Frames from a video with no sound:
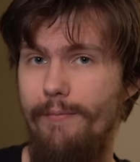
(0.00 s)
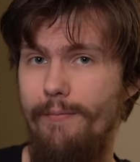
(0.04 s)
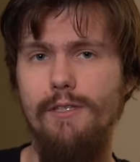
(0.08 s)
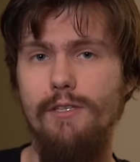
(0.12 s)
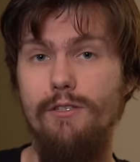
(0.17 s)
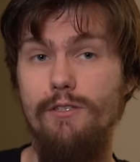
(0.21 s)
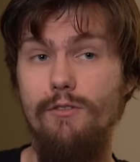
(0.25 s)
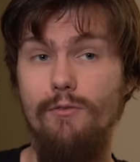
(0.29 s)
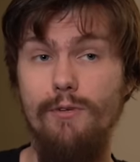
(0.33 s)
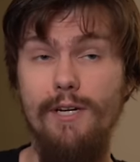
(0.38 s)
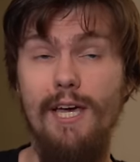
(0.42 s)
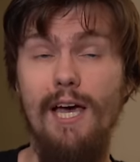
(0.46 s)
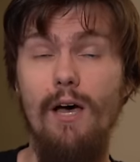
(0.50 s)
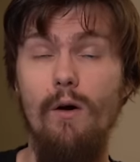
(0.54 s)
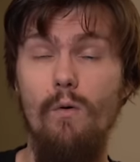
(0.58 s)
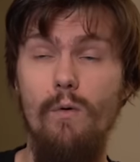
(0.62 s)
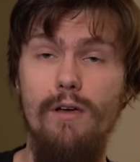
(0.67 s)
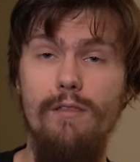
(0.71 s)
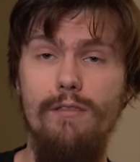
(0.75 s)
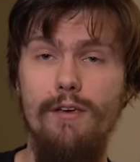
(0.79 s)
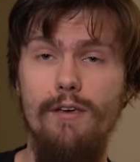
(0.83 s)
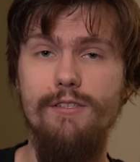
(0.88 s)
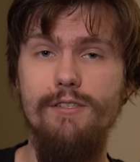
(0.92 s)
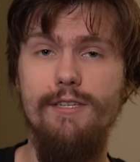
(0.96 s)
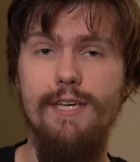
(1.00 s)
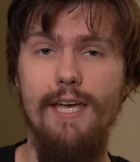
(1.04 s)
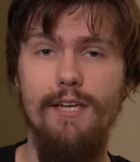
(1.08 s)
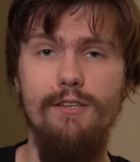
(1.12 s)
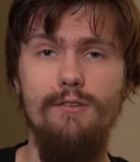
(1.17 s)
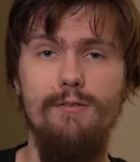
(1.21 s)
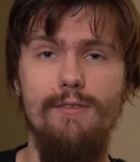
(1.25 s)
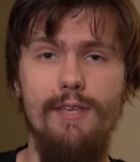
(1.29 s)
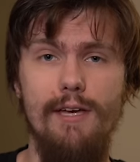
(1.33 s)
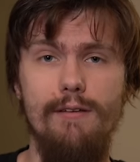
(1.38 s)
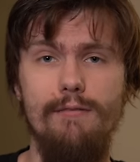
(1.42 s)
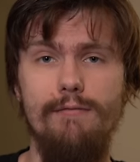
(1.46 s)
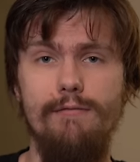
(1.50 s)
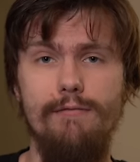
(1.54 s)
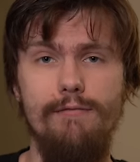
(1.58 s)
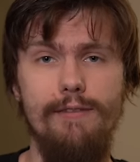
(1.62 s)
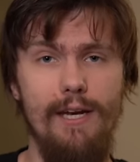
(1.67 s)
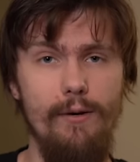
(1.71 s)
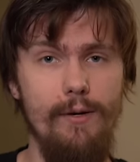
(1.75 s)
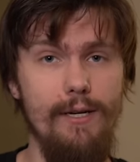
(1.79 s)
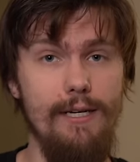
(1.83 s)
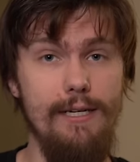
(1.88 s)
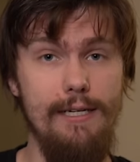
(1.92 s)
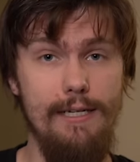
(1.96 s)
So now we get to that
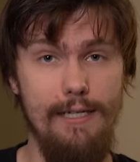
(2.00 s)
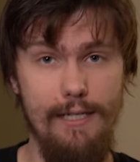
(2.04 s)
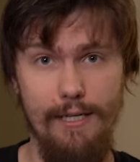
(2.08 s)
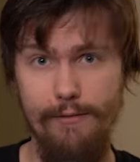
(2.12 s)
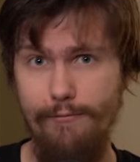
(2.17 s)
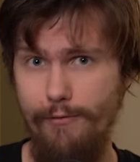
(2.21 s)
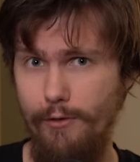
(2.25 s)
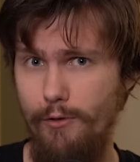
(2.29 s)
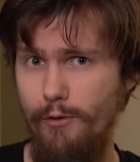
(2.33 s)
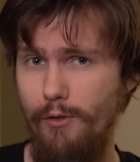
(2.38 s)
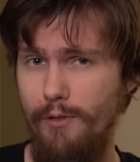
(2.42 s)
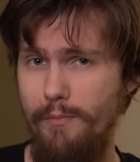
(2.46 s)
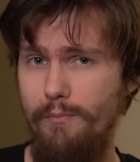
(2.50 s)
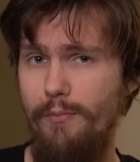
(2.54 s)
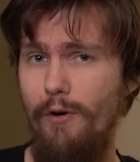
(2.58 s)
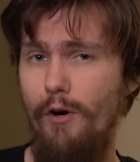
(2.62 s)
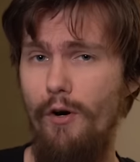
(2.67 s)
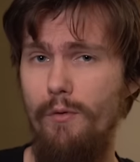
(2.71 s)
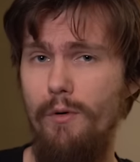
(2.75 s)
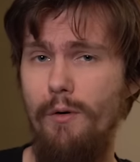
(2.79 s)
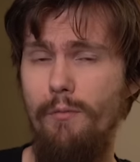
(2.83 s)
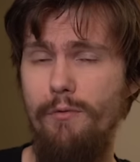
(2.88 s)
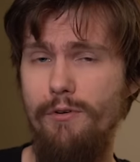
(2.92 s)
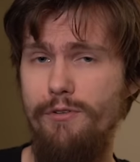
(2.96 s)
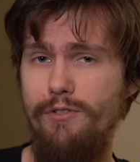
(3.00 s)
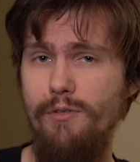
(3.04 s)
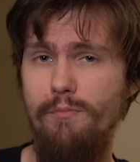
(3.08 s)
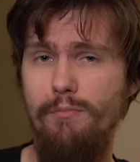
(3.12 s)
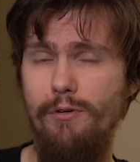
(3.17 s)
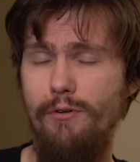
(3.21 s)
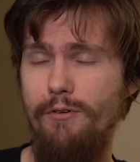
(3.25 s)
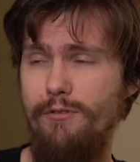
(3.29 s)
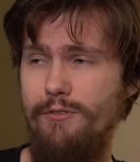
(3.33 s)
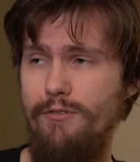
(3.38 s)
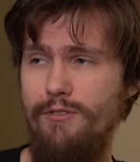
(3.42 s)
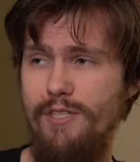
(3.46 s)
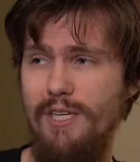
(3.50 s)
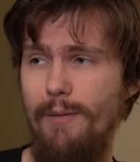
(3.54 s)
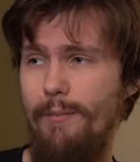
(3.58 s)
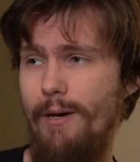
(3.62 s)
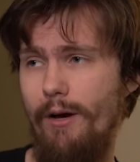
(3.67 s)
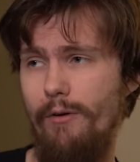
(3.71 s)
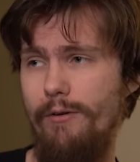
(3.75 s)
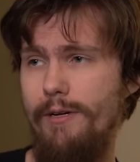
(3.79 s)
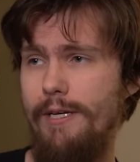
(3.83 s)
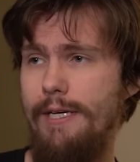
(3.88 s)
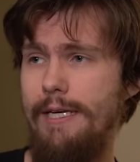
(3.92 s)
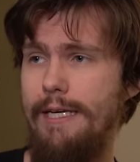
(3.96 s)
very difficult part where we're supposed to
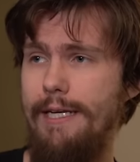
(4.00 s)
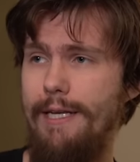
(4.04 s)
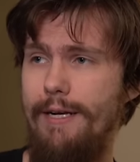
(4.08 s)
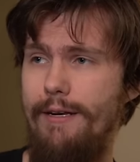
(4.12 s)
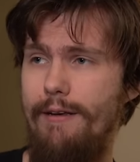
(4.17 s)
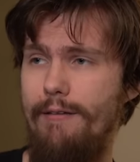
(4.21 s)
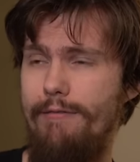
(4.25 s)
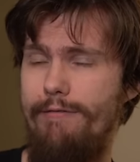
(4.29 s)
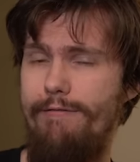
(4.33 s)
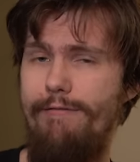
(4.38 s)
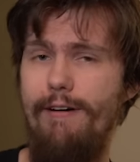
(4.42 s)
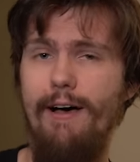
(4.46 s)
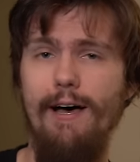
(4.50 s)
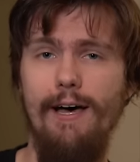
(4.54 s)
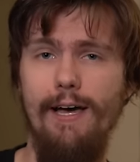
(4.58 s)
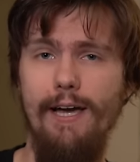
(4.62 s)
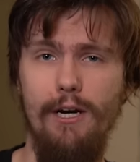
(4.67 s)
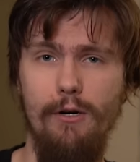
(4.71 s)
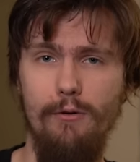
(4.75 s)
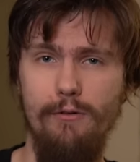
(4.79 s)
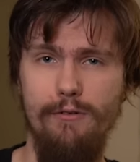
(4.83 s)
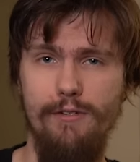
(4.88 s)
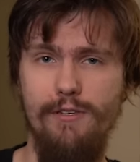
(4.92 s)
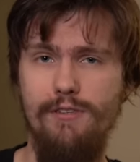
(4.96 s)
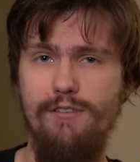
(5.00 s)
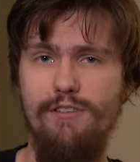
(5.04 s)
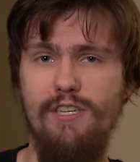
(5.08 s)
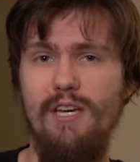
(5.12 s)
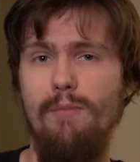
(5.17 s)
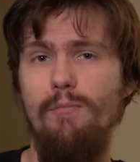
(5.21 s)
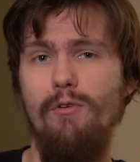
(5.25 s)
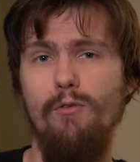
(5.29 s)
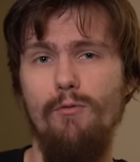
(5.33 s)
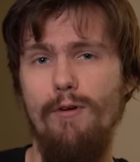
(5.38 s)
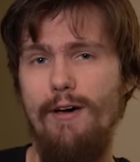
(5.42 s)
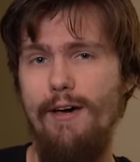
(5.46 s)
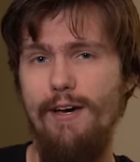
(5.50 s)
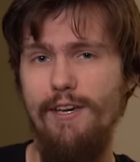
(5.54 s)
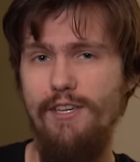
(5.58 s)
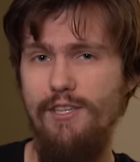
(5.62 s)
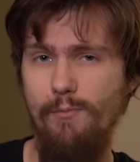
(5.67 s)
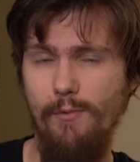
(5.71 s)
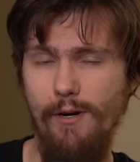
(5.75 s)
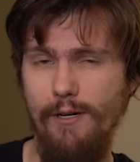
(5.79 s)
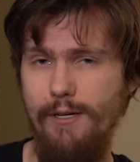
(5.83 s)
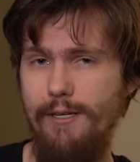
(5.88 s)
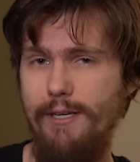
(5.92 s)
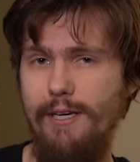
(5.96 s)
somehow define or summarize
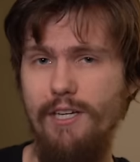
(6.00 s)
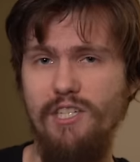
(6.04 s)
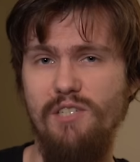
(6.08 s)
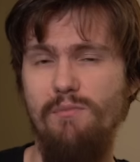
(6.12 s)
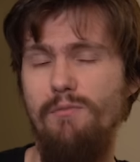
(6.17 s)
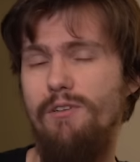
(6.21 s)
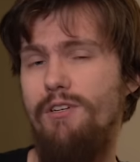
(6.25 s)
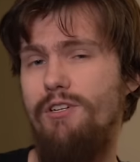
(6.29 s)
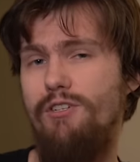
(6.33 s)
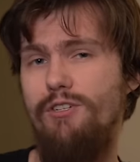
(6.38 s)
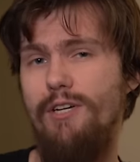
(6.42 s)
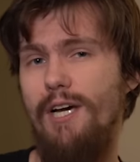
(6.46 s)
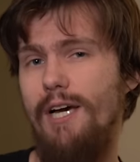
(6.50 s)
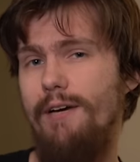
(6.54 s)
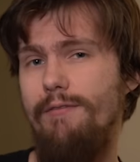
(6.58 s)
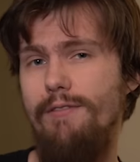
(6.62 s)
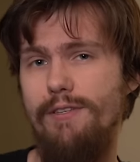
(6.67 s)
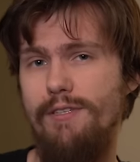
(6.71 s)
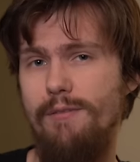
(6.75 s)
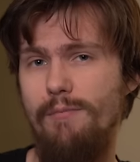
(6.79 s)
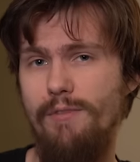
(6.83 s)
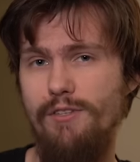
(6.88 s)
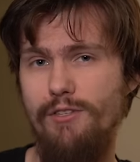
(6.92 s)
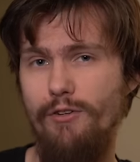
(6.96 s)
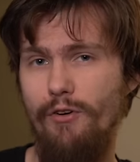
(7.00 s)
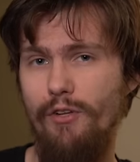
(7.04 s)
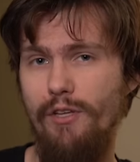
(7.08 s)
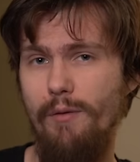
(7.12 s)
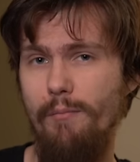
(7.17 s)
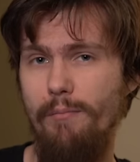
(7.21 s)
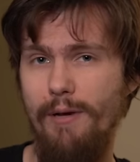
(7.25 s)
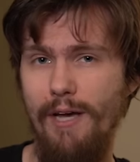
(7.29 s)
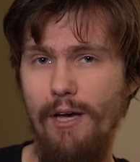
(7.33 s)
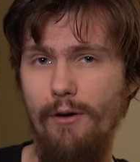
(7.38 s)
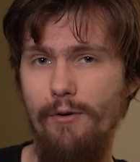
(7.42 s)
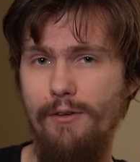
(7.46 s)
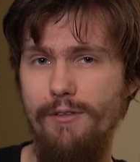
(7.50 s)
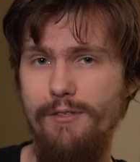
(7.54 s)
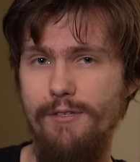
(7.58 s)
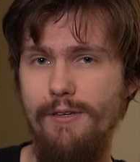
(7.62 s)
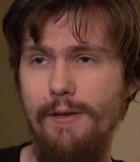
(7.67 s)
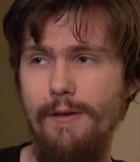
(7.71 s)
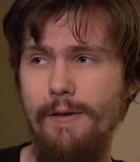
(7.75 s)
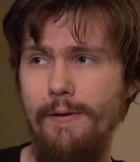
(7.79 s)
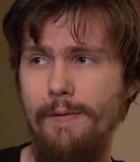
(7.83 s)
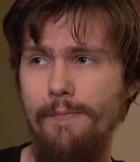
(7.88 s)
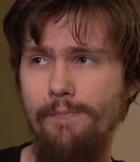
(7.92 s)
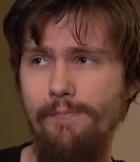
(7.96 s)
what Kashmir Shaivism is all about.
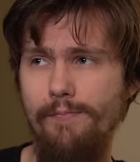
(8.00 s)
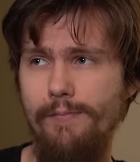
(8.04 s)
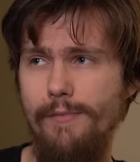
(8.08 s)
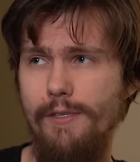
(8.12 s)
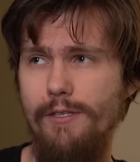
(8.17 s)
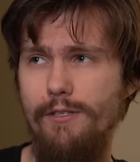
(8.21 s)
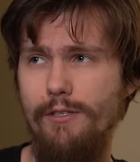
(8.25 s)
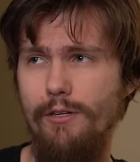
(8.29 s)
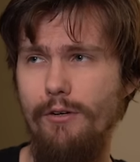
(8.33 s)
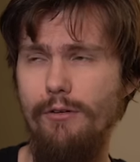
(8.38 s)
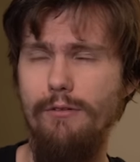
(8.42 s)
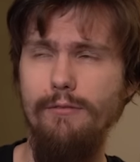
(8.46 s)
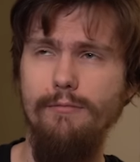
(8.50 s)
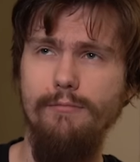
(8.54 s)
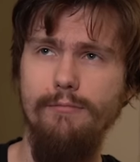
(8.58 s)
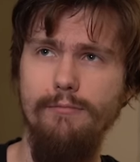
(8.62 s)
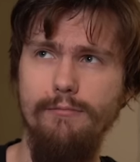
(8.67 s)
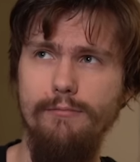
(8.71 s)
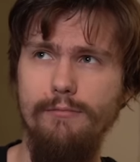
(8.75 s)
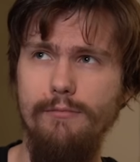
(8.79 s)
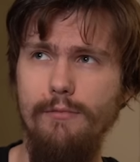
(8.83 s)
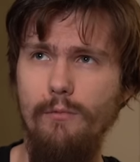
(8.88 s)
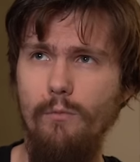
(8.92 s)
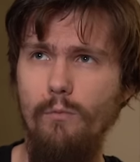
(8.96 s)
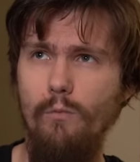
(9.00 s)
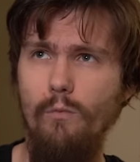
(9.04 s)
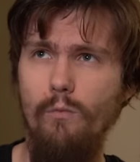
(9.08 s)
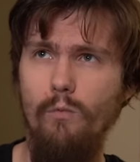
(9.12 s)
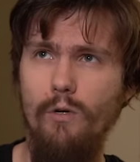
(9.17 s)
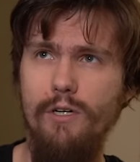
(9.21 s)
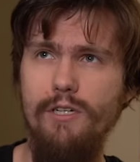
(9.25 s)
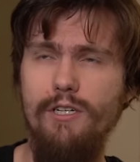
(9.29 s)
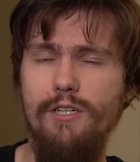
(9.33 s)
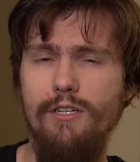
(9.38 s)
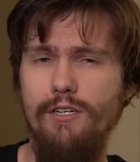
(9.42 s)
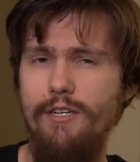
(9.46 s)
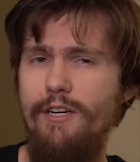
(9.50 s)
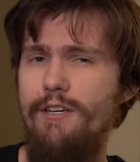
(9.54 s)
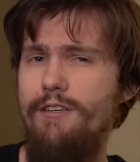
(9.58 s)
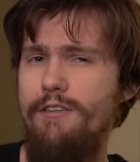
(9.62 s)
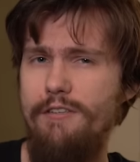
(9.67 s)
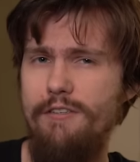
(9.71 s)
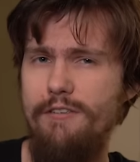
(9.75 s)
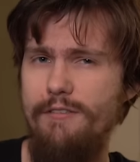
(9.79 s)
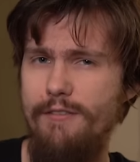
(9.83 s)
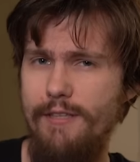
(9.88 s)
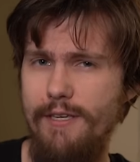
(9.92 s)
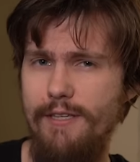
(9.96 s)
So what
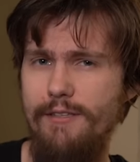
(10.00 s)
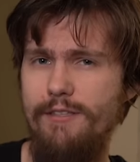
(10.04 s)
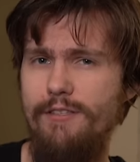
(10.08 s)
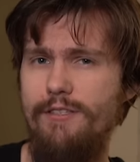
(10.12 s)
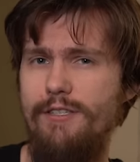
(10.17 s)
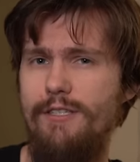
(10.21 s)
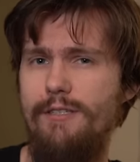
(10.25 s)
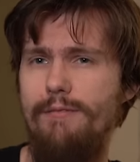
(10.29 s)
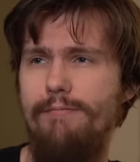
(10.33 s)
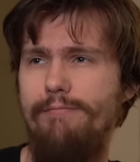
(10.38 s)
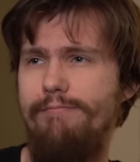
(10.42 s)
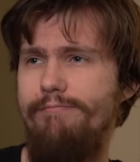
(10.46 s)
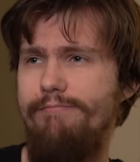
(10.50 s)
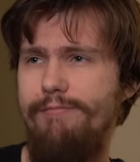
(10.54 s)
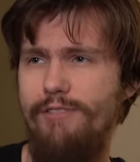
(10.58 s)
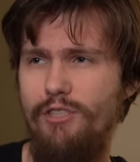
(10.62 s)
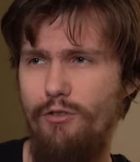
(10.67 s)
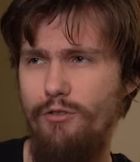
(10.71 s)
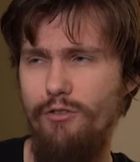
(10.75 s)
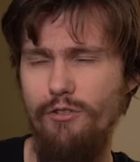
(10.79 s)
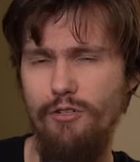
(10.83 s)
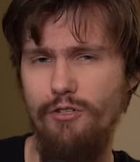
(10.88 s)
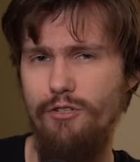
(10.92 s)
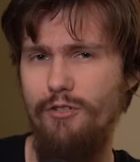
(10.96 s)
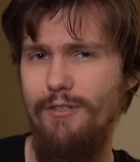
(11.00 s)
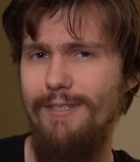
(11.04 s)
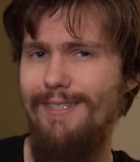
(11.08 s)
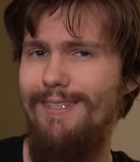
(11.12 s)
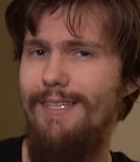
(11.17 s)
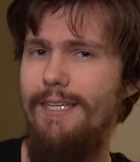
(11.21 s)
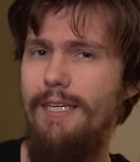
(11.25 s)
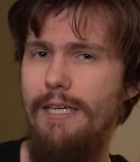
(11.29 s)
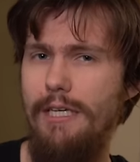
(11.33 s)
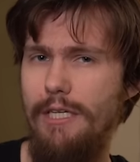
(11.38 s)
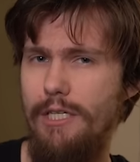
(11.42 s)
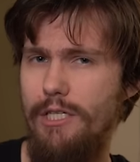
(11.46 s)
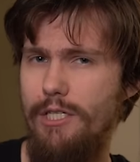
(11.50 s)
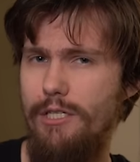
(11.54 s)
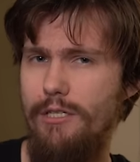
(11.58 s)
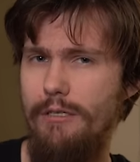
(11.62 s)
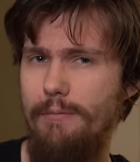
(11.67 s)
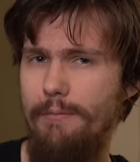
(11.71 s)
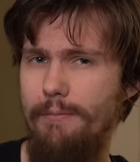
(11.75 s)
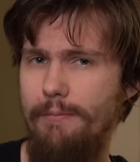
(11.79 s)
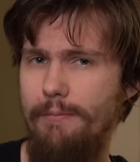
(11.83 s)
does this tradition teach?